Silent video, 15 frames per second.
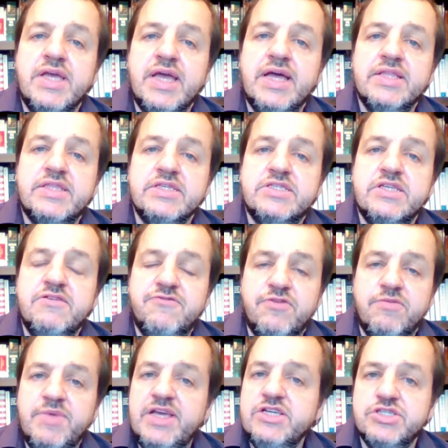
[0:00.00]
at this
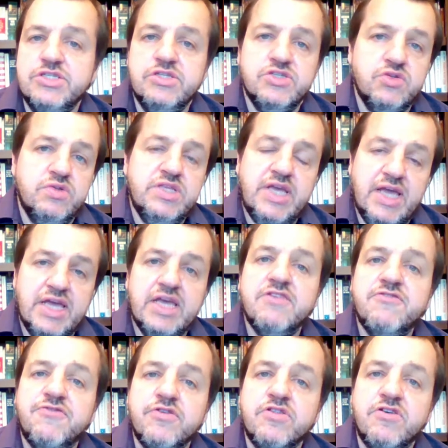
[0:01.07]
information. There's only a
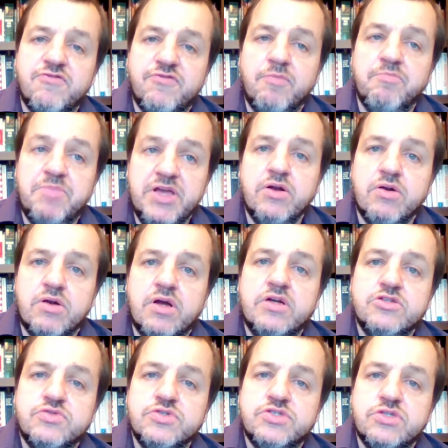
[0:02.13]
handful of bigger
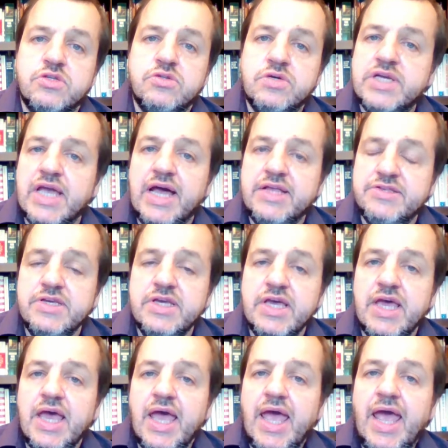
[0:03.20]
countries to look at,
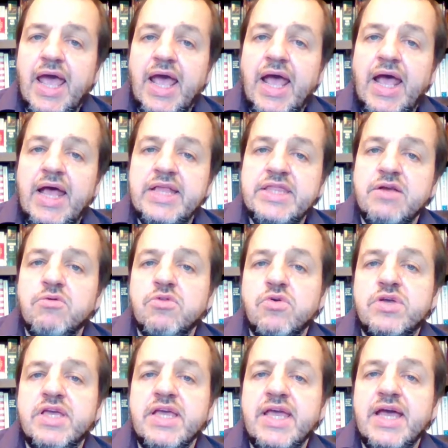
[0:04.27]
and they were
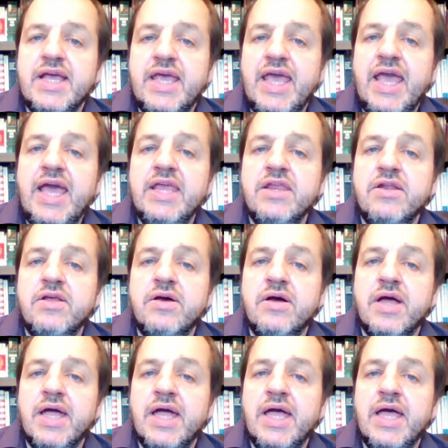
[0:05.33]
looking at Canada
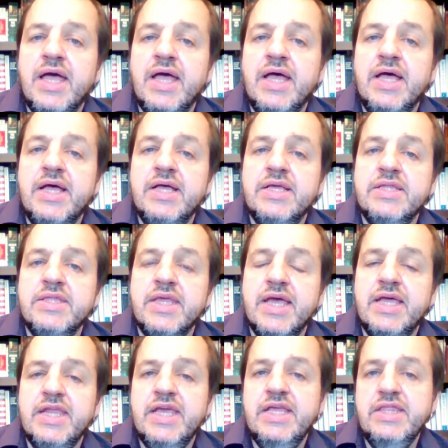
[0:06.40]
and
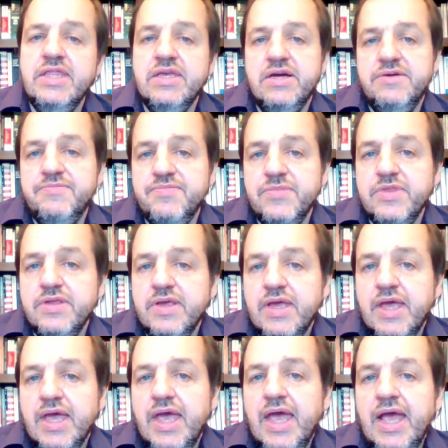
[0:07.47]
India.
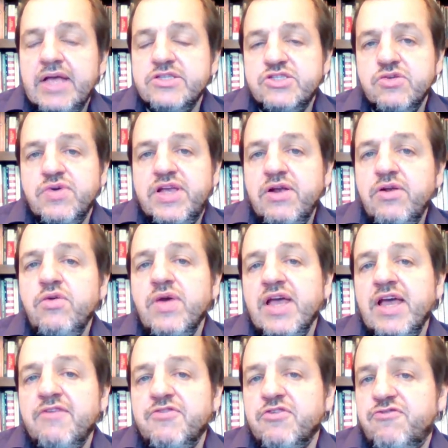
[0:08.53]
And so here you
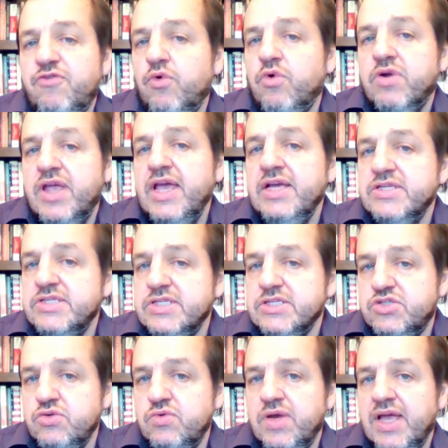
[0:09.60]
have your four
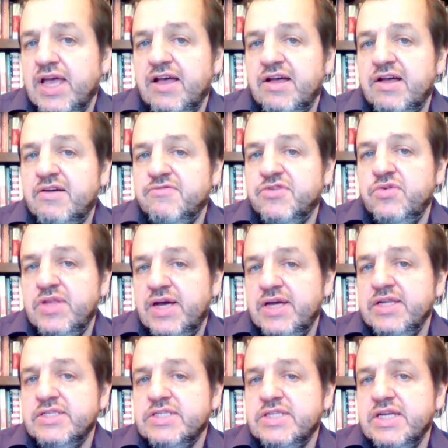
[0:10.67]
cases. You have the
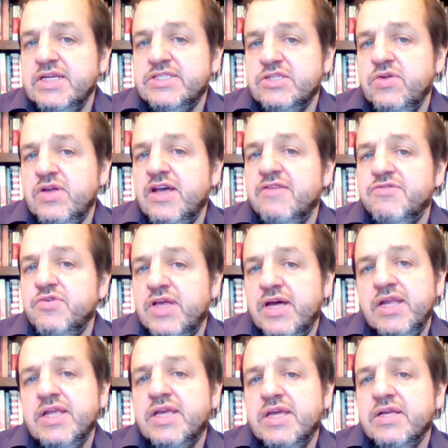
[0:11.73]
United States and you have the
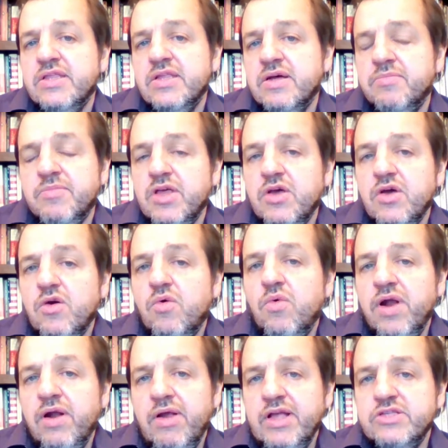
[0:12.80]
United Kingdom, where